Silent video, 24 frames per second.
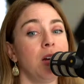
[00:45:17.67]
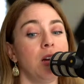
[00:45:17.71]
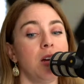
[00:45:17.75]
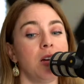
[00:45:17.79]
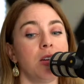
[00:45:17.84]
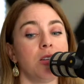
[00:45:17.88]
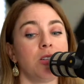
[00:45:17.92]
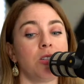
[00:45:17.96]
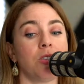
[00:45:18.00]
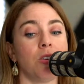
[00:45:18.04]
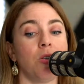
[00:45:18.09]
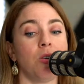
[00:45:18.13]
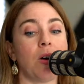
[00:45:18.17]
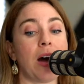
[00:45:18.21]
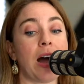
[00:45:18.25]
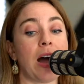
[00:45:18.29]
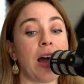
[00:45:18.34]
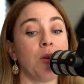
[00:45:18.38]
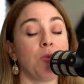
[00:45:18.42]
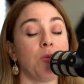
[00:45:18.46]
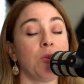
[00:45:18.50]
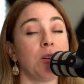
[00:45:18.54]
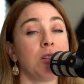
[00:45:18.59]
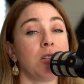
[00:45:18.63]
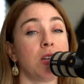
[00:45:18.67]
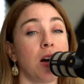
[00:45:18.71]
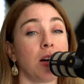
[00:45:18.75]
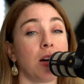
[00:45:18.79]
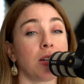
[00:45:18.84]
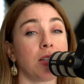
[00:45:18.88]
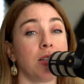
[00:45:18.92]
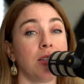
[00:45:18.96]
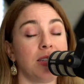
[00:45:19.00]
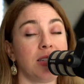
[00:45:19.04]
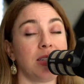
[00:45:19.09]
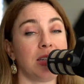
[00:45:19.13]
So I would
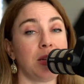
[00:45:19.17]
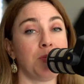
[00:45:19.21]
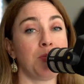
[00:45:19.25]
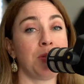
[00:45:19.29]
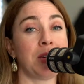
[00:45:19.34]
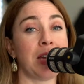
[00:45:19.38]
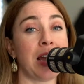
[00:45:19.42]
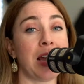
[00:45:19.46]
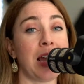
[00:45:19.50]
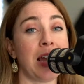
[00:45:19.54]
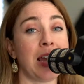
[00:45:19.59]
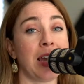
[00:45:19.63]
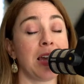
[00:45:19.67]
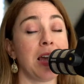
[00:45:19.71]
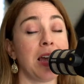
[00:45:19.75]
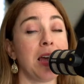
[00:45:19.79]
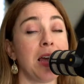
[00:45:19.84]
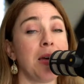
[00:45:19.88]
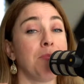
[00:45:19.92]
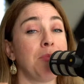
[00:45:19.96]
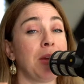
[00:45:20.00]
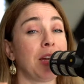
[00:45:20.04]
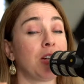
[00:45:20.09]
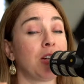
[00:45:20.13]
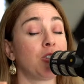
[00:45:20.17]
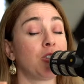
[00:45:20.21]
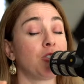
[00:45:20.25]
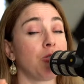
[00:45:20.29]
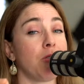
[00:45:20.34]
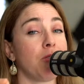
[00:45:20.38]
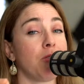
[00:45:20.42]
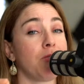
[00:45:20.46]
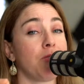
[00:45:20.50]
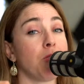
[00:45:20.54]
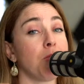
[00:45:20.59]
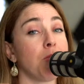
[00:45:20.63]
talk to the CPA, make sure
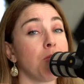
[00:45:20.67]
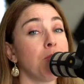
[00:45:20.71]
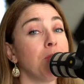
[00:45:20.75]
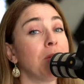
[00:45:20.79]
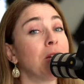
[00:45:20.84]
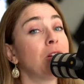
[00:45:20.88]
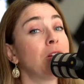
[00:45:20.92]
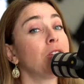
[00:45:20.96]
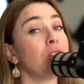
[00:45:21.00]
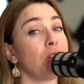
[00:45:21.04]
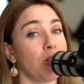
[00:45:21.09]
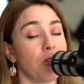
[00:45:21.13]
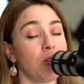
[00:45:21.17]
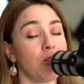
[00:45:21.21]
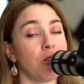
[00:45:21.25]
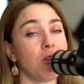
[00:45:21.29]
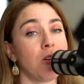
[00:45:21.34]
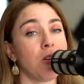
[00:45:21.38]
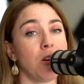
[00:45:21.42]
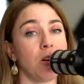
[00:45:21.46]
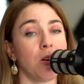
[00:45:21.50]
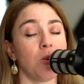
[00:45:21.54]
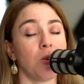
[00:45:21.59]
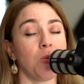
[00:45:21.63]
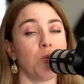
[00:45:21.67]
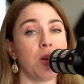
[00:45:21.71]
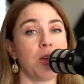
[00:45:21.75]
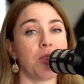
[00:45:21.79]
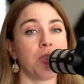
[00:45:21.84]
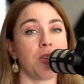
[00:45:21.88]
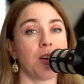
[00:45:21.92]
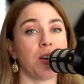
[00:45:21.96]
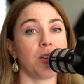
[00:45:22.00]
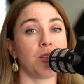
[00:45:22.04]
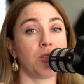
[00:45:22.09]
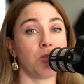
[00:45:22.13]
they're familiar
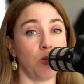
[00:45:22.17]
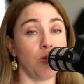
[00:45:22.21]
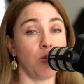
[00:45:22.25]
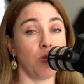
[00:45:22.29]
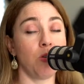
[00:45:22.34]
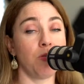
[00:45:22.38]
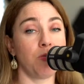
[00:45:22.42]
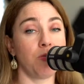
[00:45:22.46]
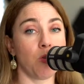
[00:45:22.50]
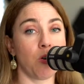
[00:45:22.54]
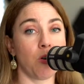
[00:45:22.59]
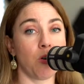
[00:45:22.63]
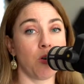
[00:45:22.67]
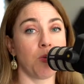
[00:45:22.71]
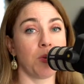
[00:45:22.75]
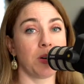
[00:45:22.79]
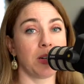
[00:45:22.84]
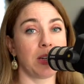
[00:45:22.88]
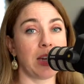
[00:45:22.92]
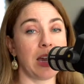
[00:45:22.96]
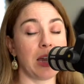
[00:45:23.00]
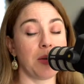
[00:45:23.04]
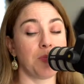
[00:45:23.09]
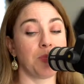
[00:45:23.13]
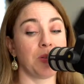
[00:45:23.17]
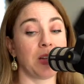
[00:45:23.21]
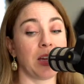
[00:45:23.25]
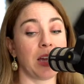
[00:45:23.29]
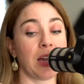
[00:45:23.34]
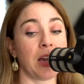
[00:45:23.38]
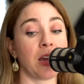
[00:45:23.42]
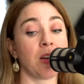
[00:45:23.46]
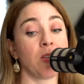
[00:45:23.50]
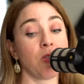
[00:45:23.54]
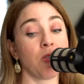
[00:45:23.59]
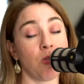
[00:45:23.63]
with a solo 401k
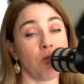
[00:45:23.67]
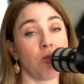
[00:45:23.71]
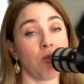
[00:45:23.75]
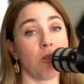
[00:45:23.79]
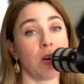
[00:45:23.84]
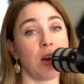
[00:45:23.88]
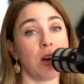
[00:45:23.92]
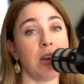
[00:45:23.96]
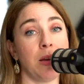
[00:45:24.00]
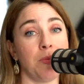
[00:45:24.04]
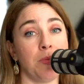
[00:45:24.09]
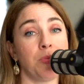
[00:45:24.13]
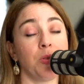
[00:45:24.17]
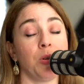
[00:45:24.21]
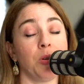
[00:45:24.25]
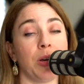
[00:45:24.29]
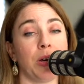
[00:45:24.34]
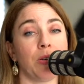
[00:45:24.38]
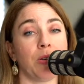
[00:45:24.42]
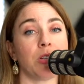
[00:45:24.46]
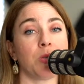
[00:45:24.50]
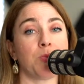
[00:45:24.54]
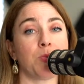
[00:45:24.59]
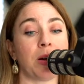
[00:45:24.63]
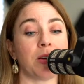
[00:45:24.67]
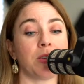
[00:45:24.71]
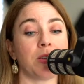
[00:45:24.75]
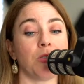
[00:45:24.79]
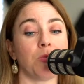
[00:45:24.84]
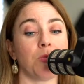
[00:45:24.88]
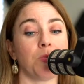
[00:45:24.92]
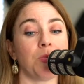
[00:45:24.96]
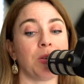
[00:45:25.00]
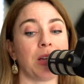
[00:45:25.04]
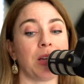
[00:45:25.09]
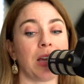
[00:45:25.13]
plan or an employer-sponsored
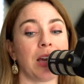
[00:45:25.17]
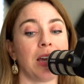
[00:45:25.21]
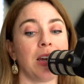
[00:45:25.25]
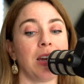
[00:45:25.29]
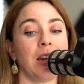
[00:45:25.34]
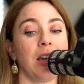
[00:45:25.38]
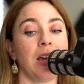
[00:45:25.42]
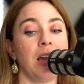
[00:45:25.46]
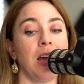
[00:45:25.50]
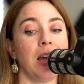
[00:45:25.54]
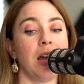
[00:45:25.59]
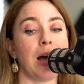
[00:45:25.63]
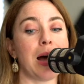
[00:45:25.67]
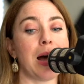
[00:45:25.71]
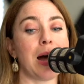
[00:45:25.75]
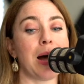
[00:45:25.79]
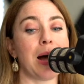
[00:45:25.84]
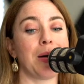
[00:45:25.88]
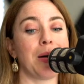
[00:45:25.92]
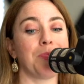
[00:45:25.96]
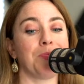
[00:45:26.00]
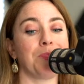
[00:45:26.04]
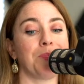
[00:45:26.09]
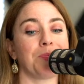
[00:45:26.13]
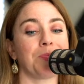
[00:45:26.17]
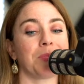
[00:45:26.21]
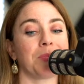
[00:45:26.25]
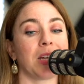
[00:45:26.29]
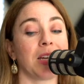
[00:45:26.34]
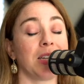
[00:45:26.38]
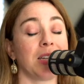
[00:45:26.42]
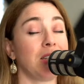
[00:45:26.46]
plan, because